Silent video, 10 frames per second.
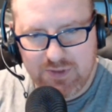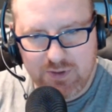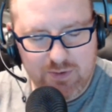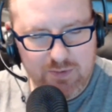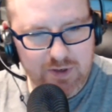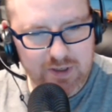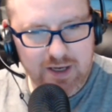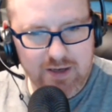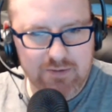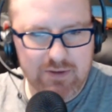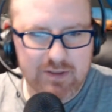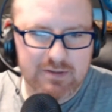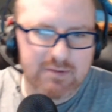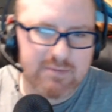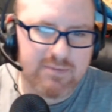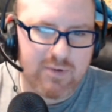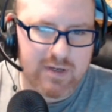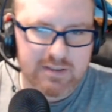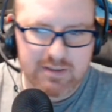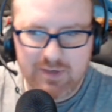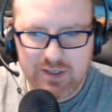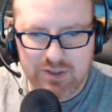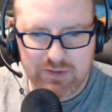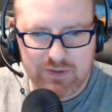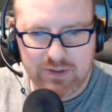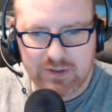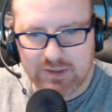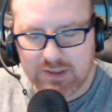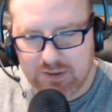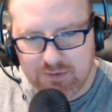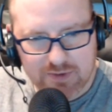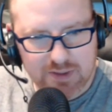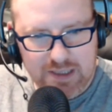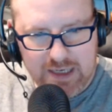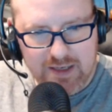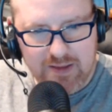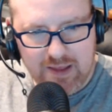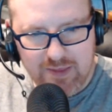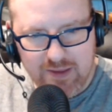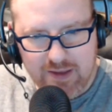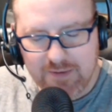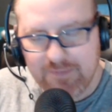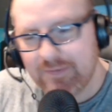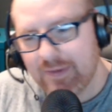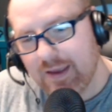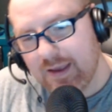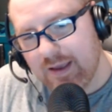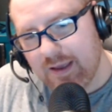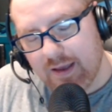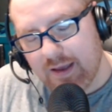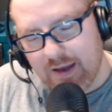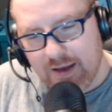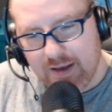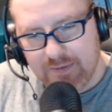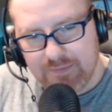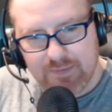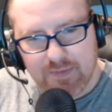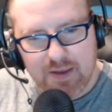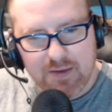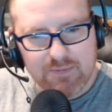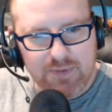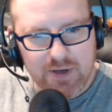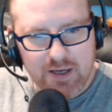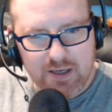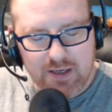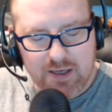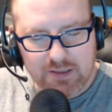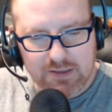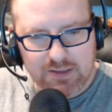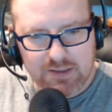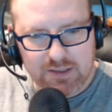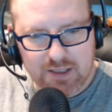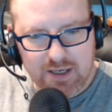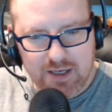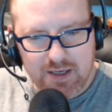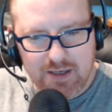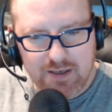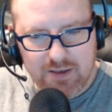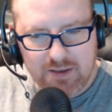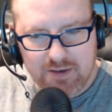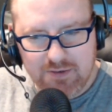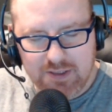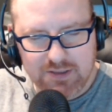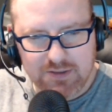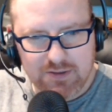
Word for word: two and one. Now, at a certain point, it's diminishing returns. Like, do you really need it that thin? Um, but it's, you know, it's